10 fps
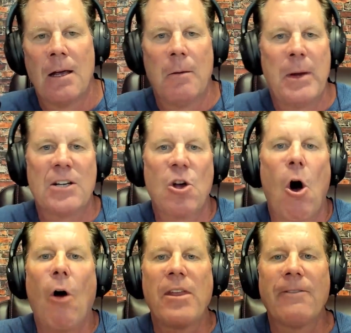Because
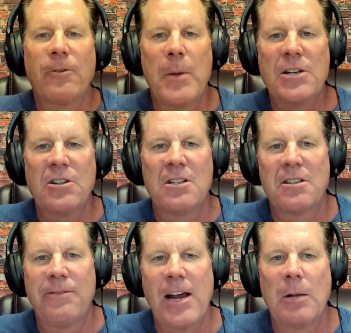all the information is
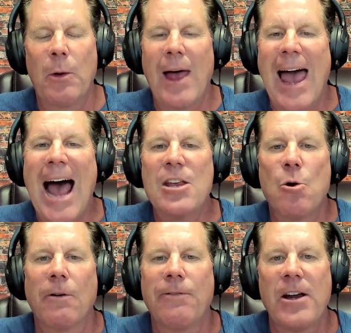available at
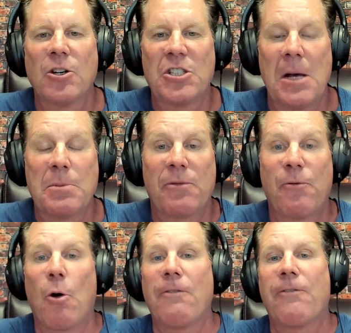your fingertips
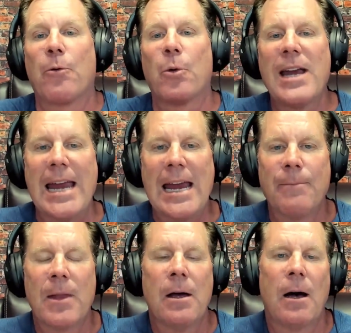for free
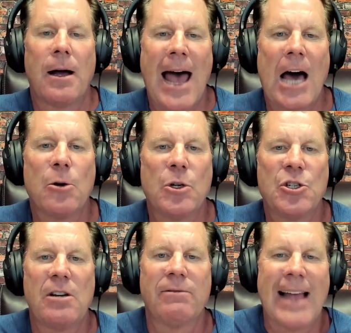on how to
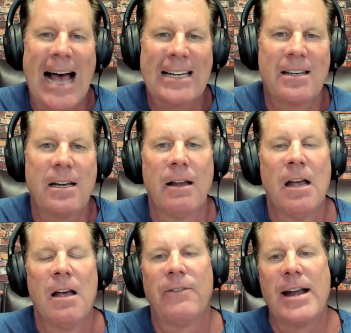achieve lasting
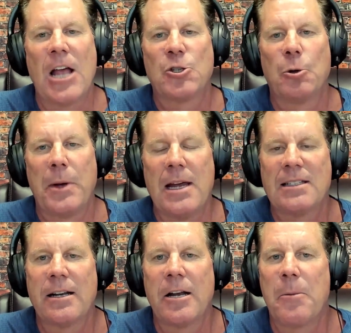financial
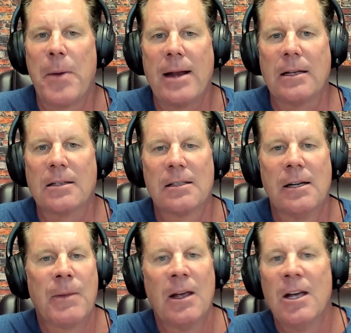peace and independence.
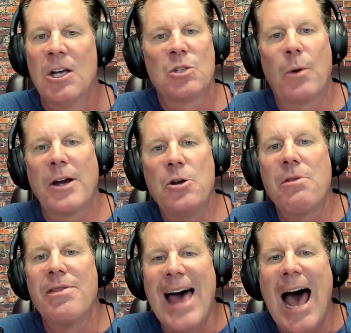So I knew
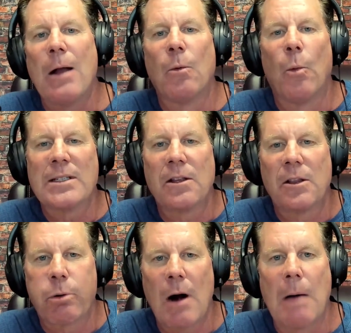that wasn't
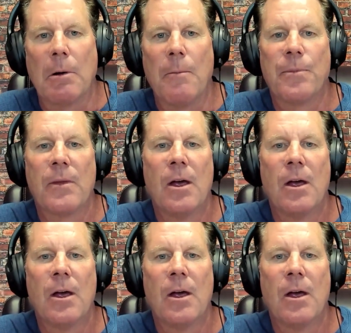the problem.